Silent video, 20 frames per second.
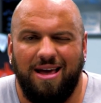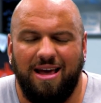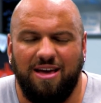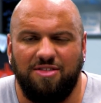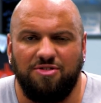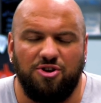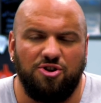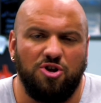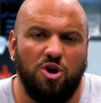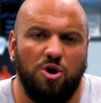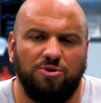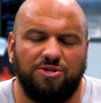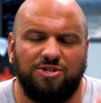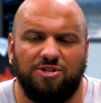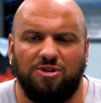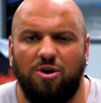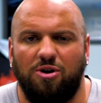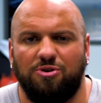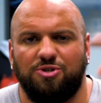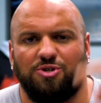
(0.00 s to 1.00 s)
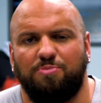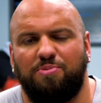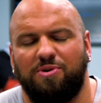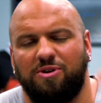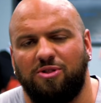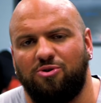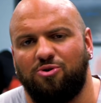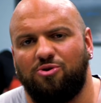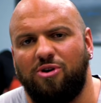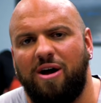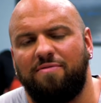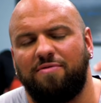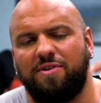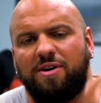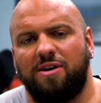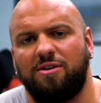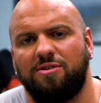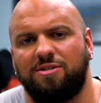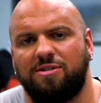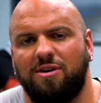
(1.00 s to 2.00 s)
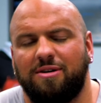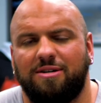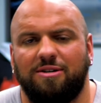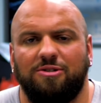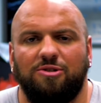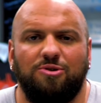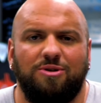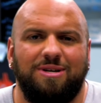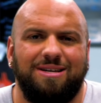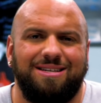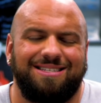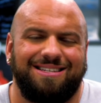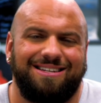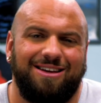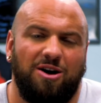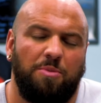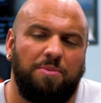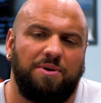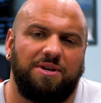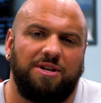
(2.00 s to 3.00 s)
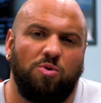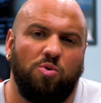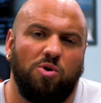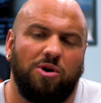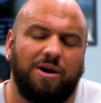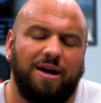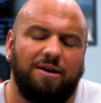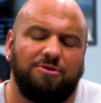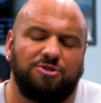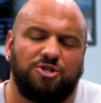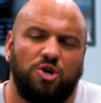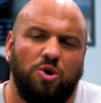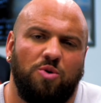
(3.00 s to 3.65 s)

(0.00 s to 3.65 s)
notes, and I'll also put a little graphic here. Duncan Lukas and LBD Workouts.